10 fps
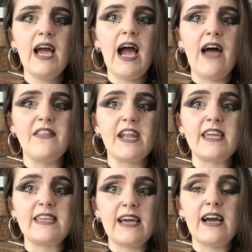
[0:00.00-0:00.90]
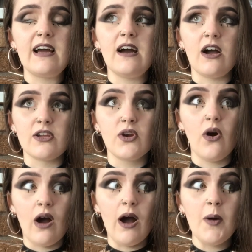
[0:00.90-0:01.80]
and then I got
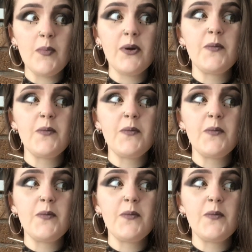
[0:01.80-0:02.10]
up